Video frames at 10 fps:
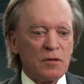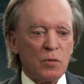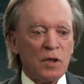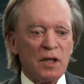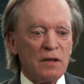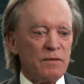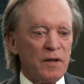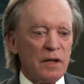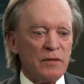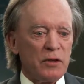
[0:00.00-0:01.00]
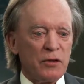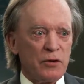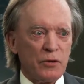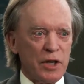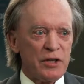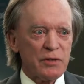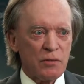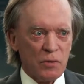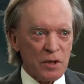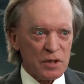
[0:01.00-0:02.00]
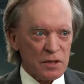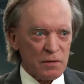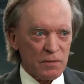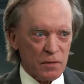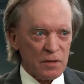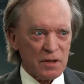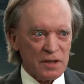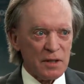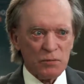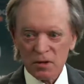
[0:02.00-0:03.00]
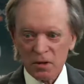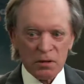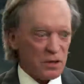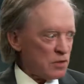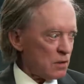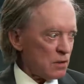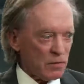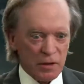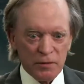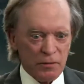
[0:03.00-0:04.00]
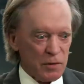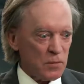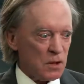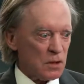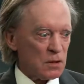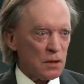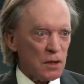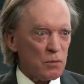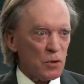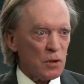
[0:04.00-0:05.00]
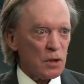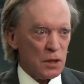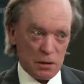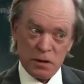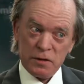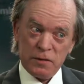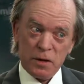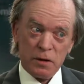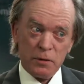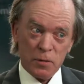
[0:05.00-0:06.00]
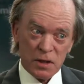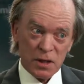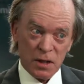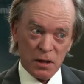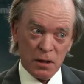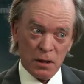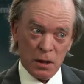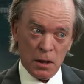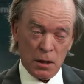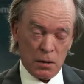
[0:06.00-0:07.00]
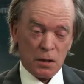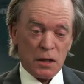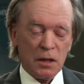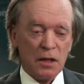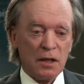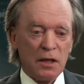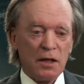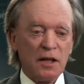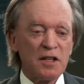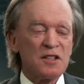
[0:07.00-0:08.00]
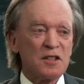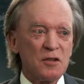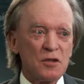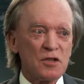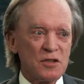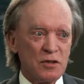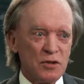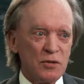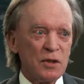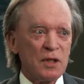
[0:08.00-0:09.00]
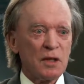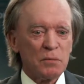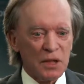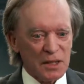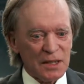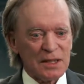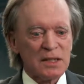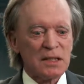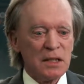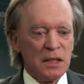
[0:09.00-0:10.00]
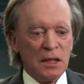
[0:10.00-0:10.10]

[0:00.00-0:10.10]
25-year duration risk for the same return as you are with a 3-month LIBOR. It's very risky, okay? And institutions are doing that because